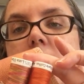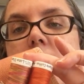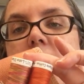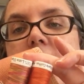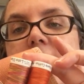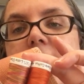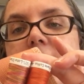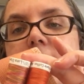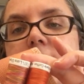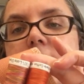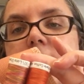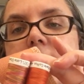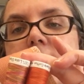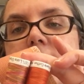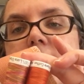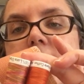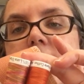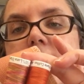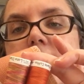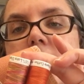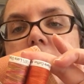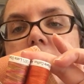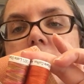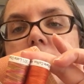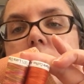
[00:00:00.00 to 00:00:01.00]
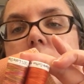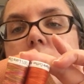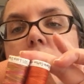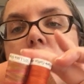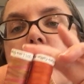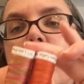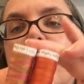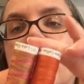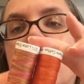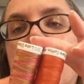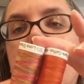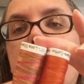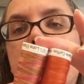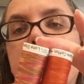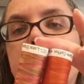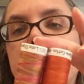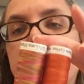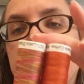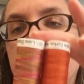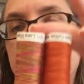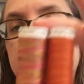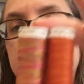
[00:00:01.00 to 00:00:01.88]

I'd have to see or I would